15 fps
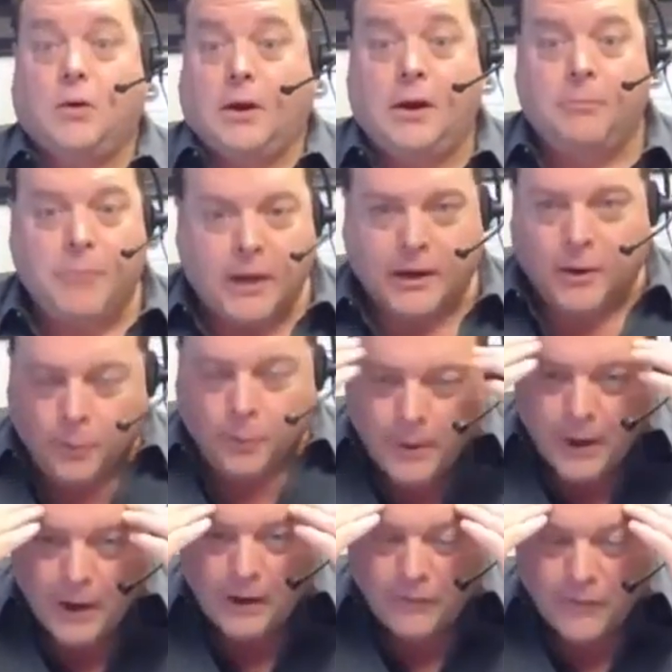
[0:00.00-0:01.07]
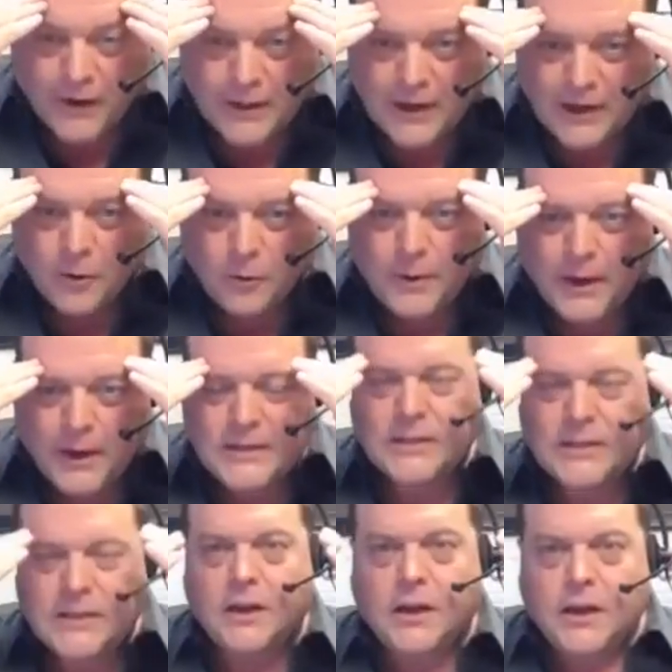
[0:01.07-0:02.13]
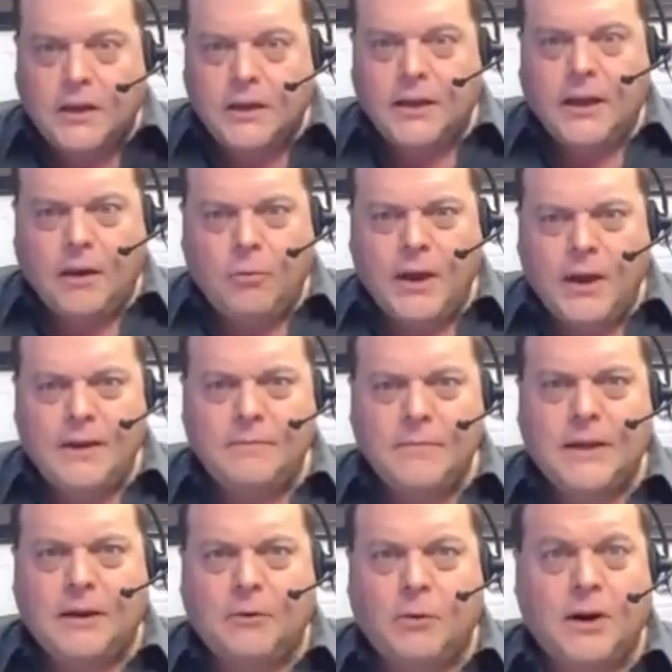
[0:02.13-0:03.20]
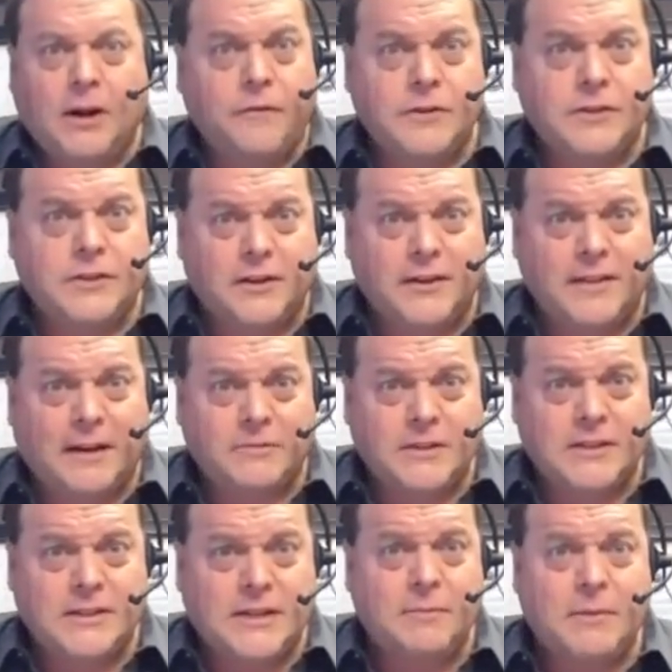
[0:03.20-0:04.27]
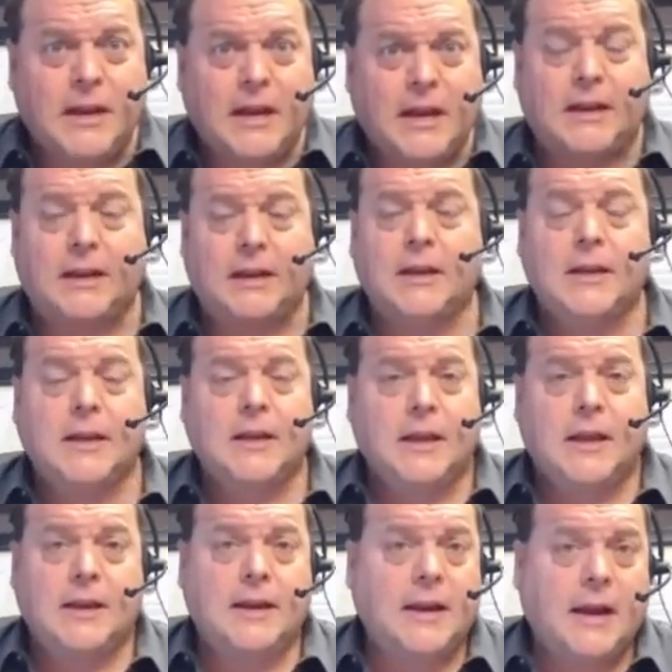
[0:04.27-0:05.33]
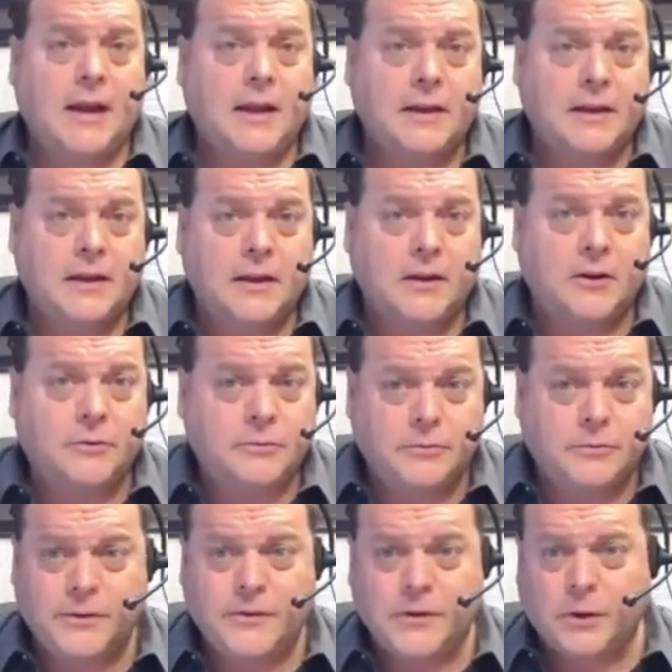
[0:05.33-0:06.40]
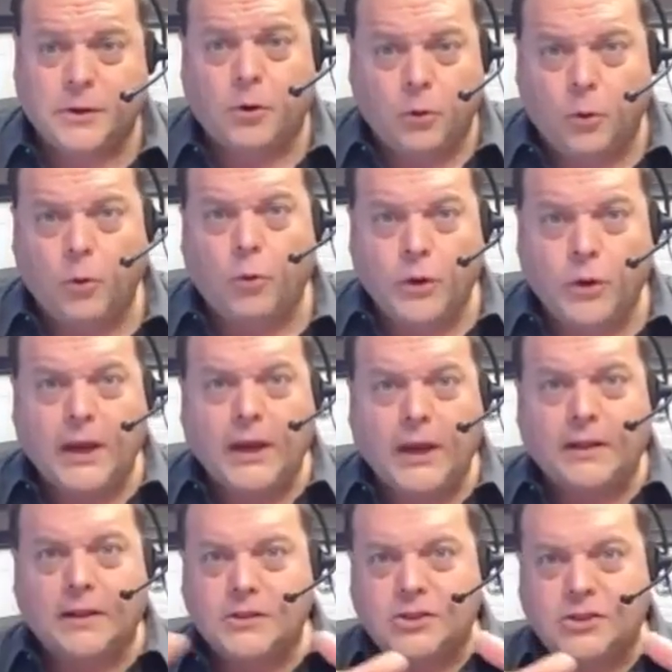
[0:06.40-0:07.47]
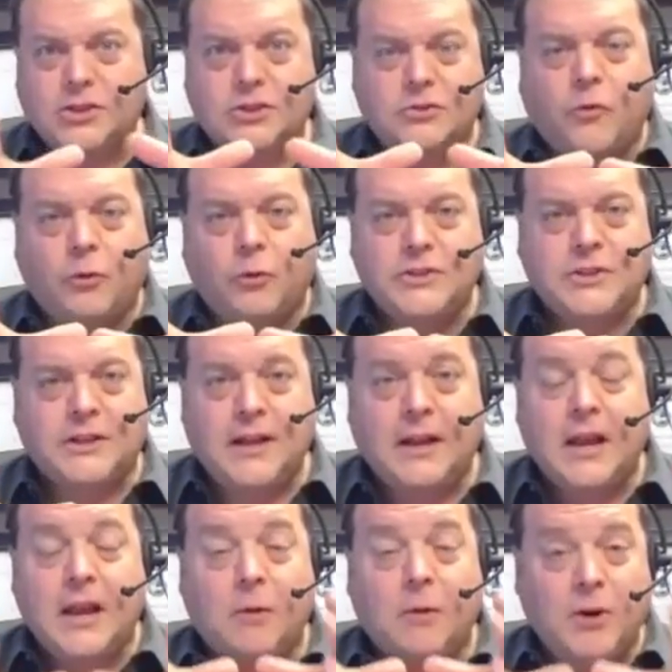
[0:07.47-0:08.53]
I'm, I go. I finally had to go back and say, yeah, wait a minute. When I first started, that was intimidating, and that and you know, and so okay, let's just focus on that.